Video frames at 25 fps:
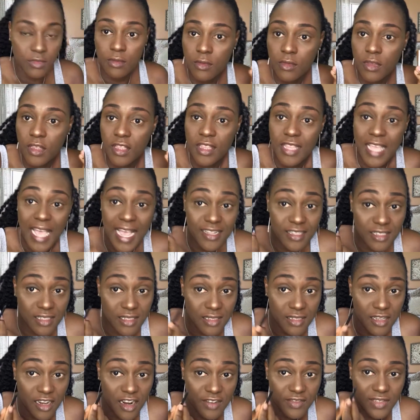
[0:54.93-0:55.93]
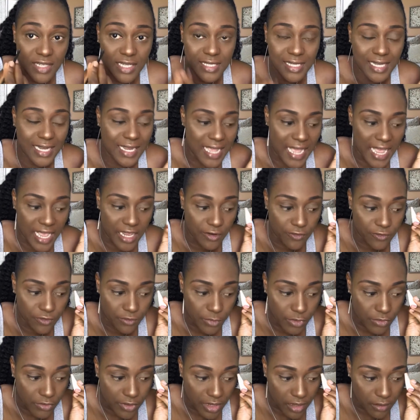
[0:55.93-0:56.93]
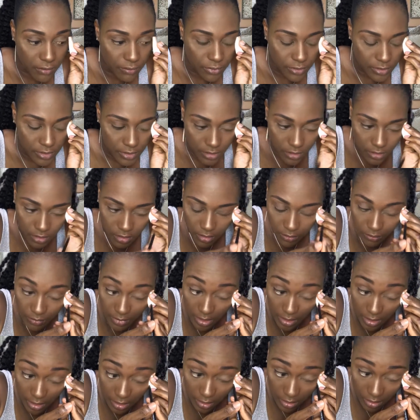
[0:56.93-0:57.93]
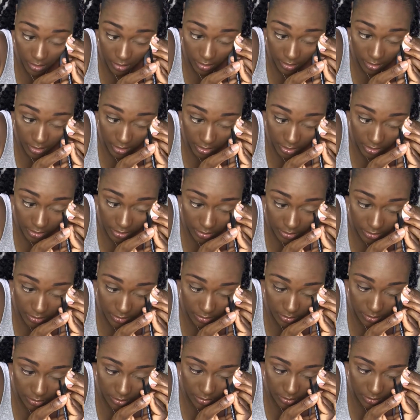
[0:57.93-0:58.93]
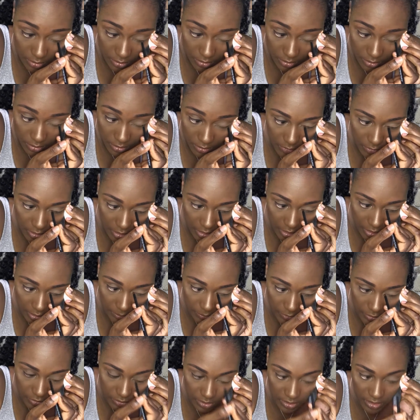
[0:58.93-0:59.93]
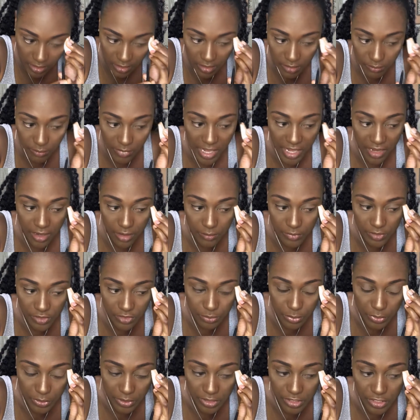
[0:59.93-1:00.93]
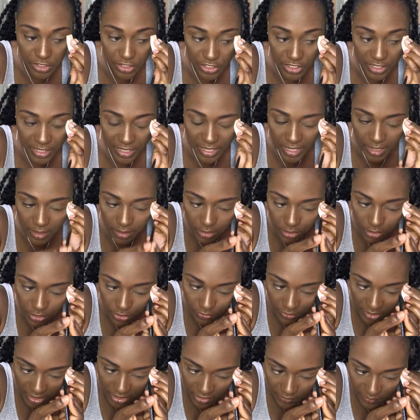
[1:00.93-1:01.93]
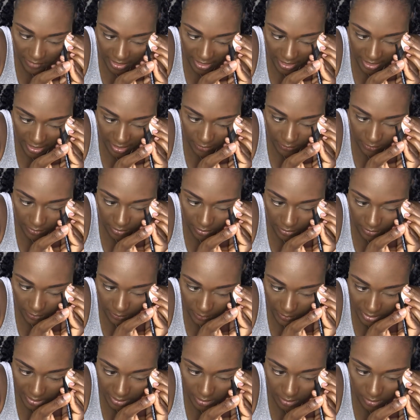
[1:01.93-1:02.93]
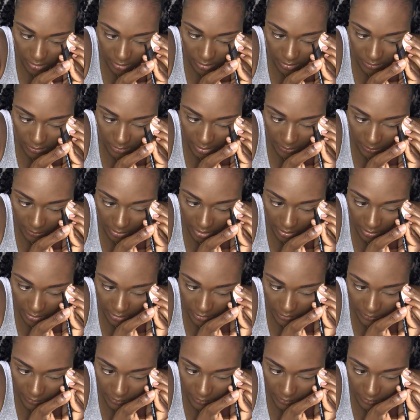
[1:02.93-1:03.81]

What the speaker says: That serves as a guide for me when I'm putting on my lashes. And I'm using the makeup sponge to kind of stretch my eye without messing up my makeup.